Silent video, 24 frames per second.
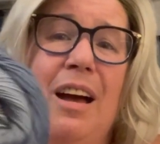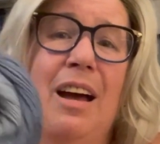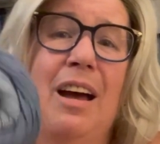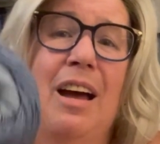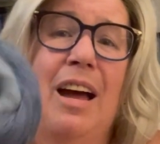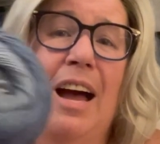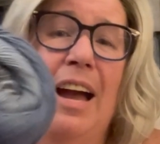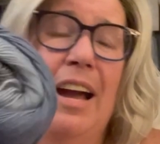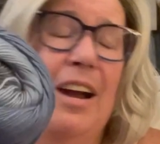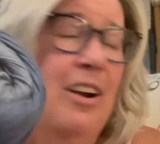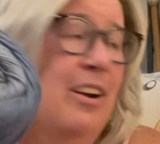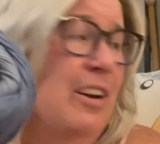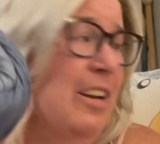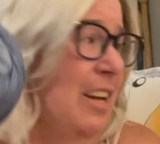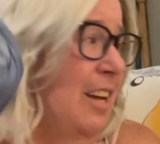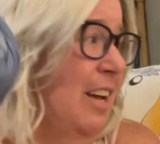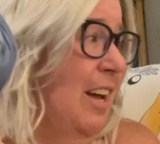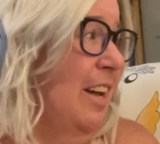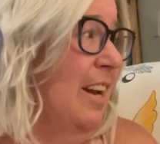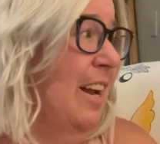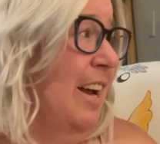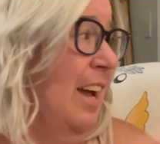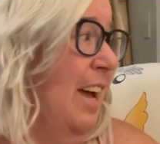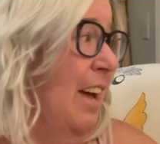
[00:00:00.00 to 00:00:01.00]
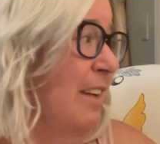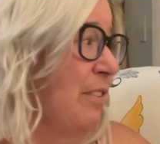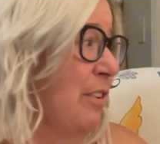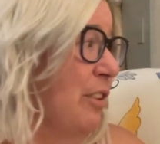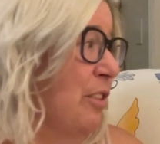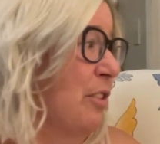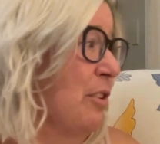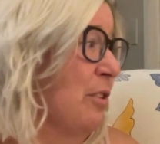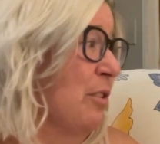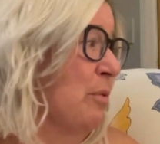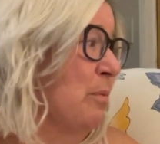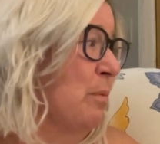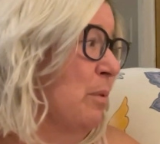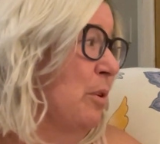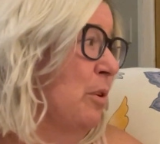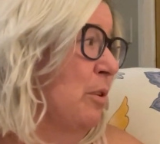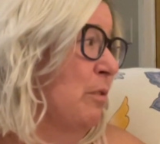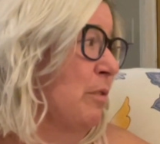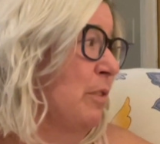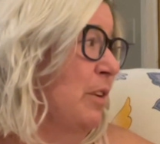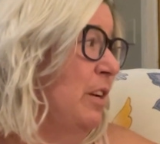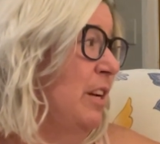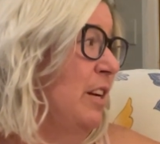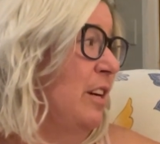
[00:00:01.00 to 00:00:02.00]
And I have a 3rd one
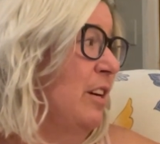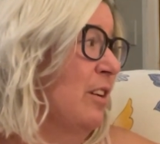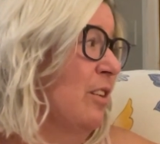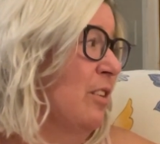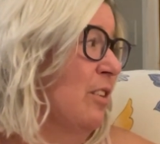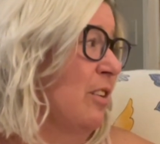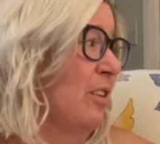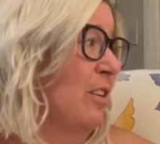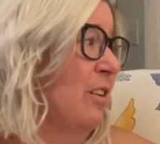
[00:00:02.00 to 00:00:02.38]
over here.